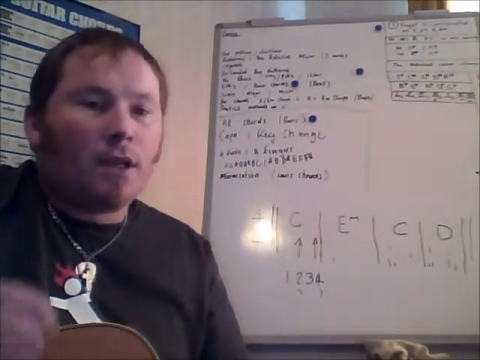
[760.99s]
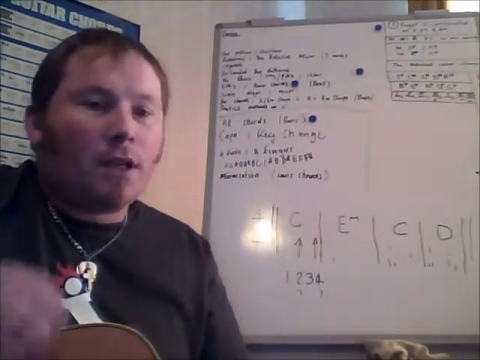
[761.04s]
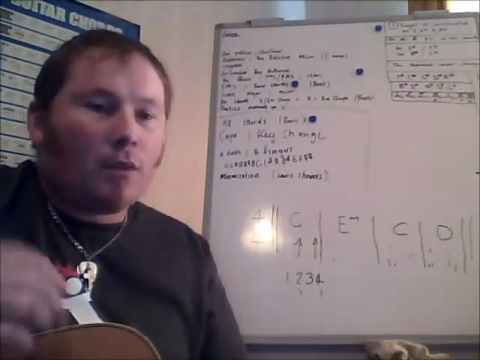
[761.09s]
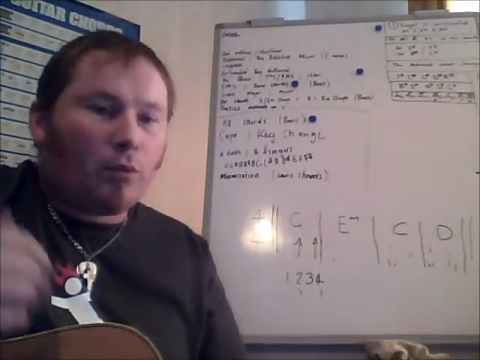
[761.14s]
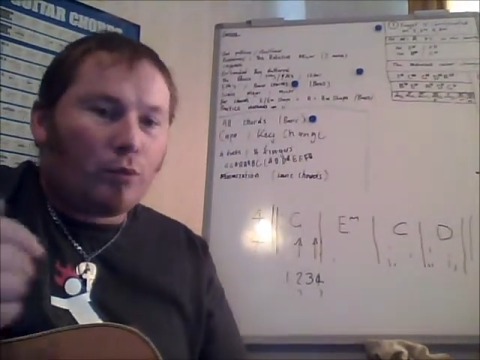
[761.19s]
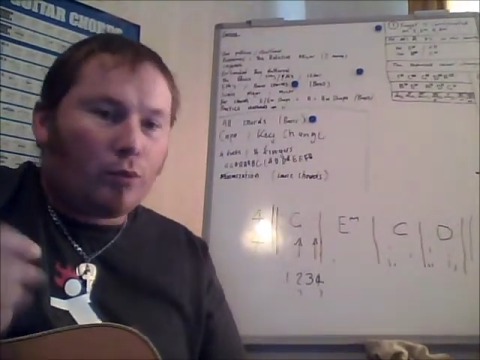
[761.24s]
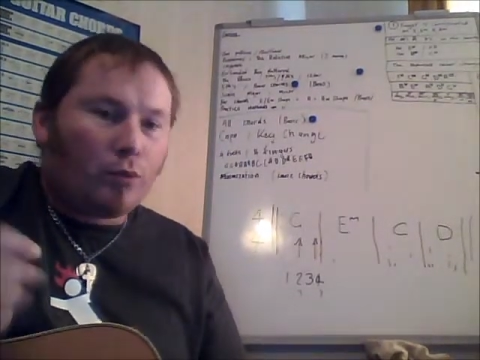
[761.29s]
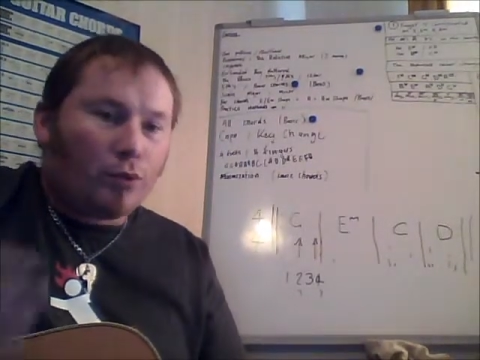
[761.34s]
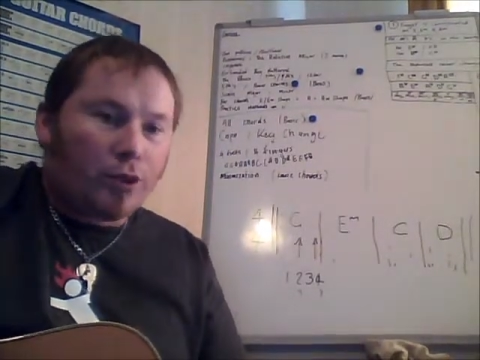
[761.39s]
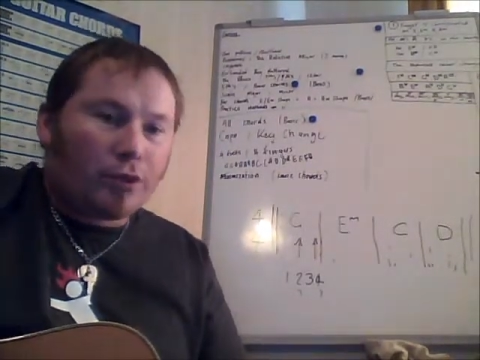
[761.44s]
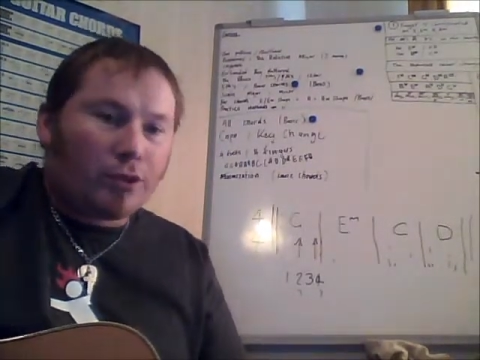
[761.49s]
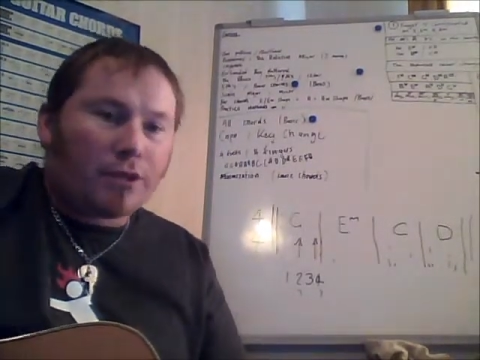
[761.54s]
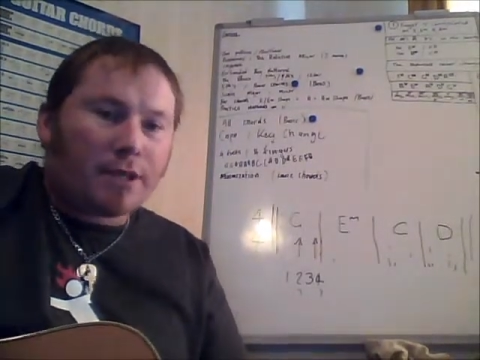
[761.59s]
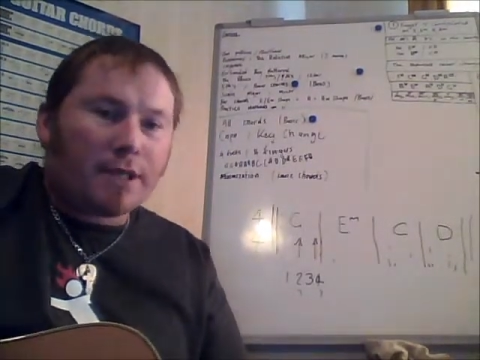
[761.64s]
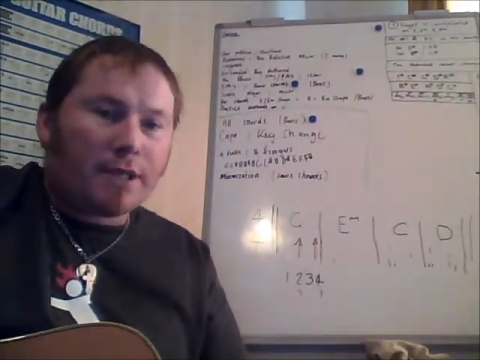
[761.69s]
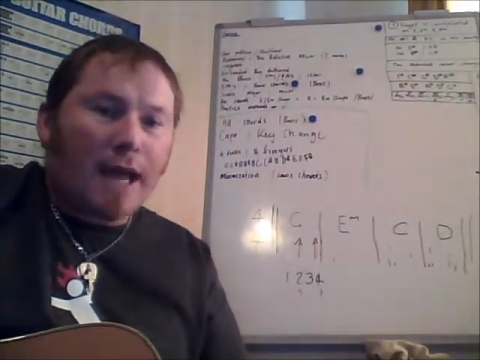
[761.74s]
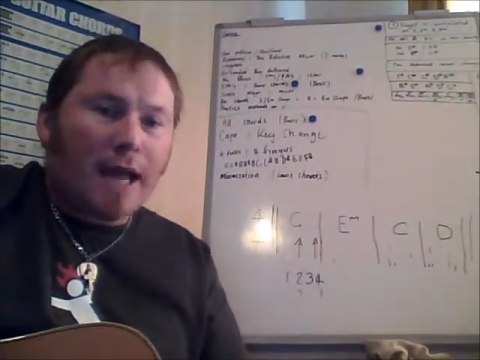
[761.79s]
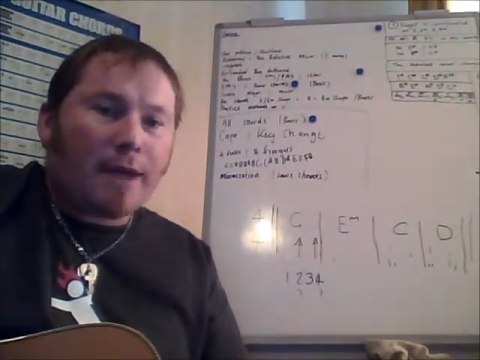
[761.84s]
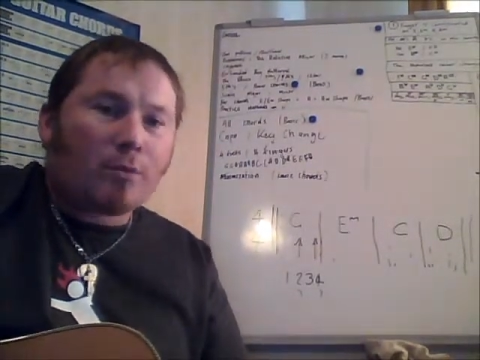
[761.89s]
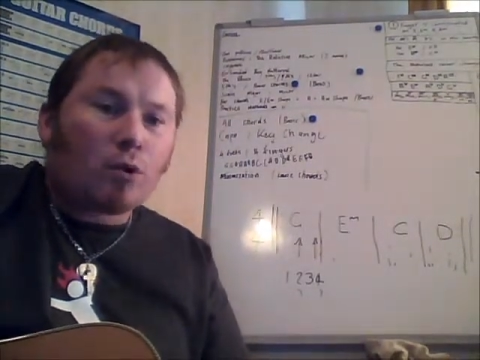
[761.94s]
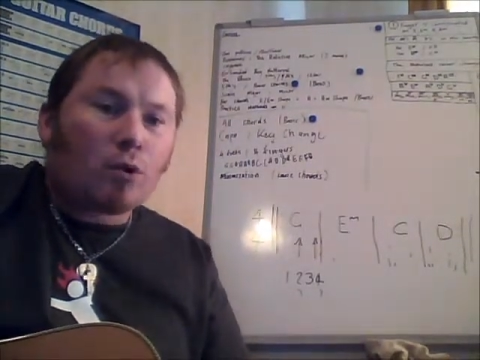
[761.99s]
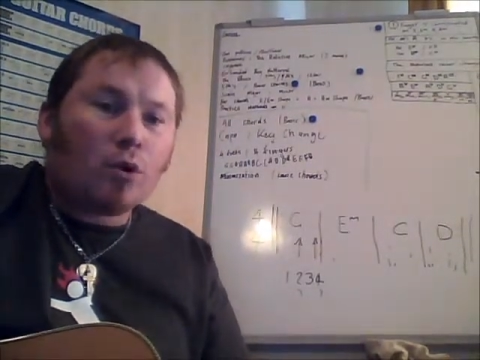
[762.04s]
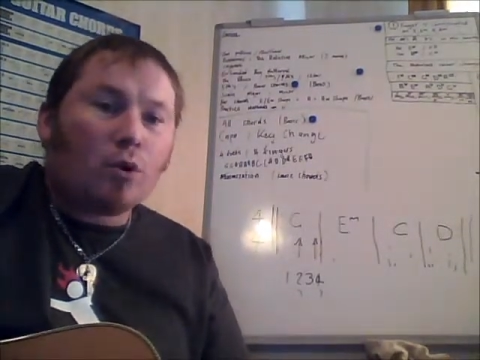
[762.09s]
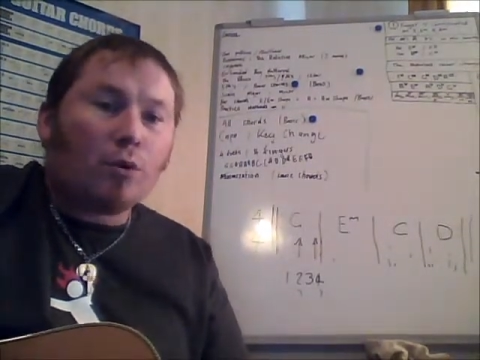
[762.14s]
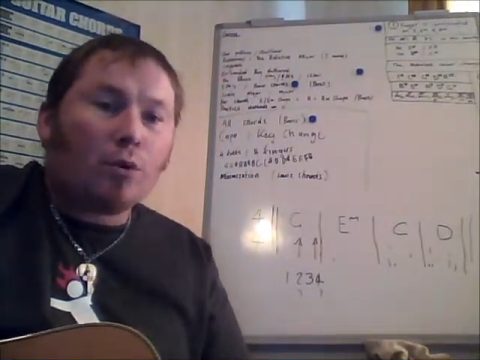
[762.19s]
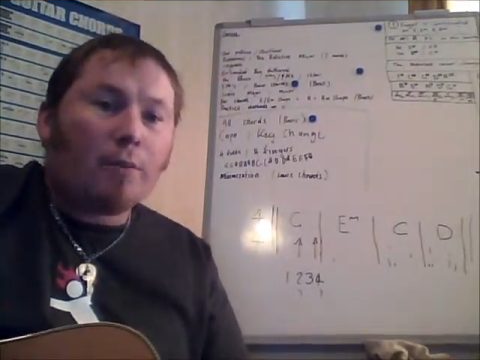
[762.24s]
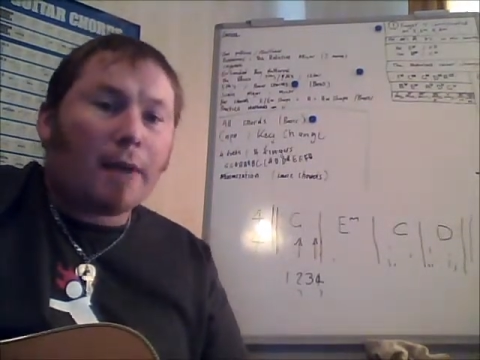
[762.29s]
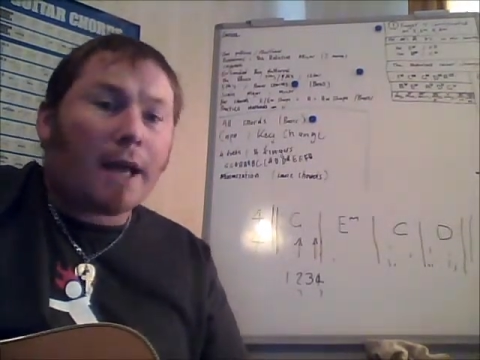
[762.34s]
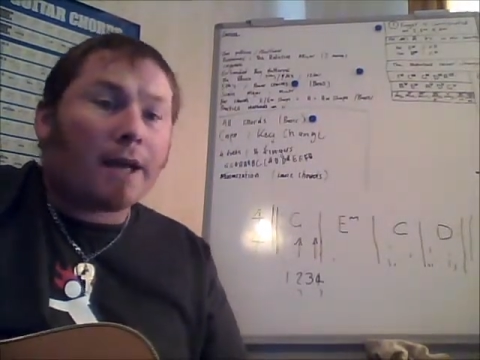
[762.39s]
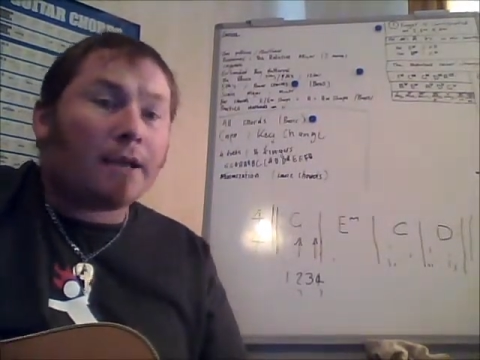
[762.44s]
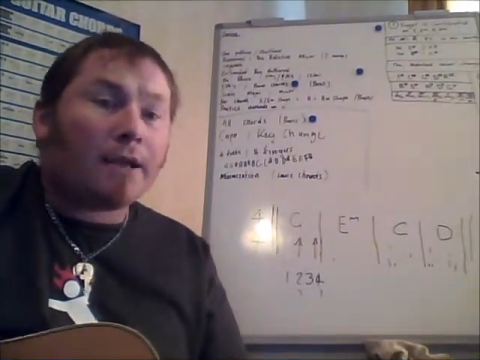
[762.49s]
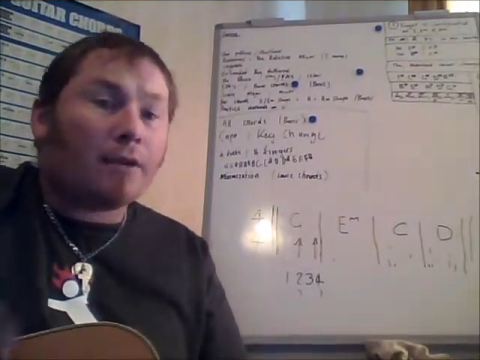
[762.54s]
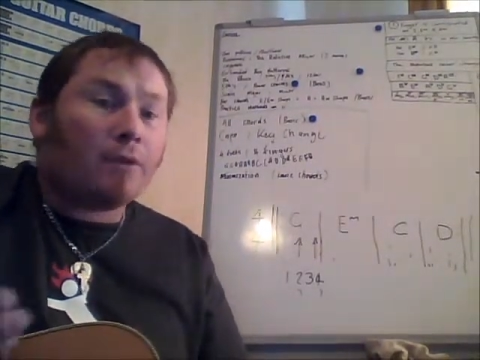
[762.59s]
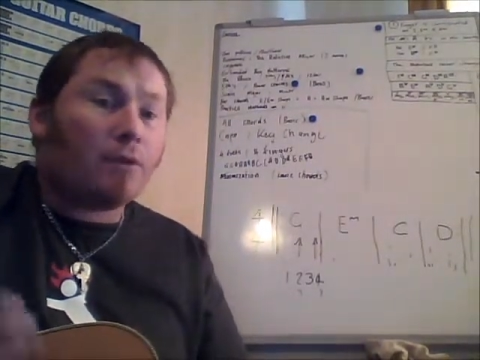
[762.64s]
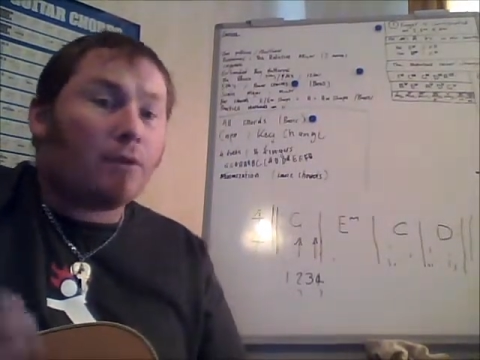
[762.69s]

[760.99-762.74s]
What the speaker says: We'll use the same chord pattern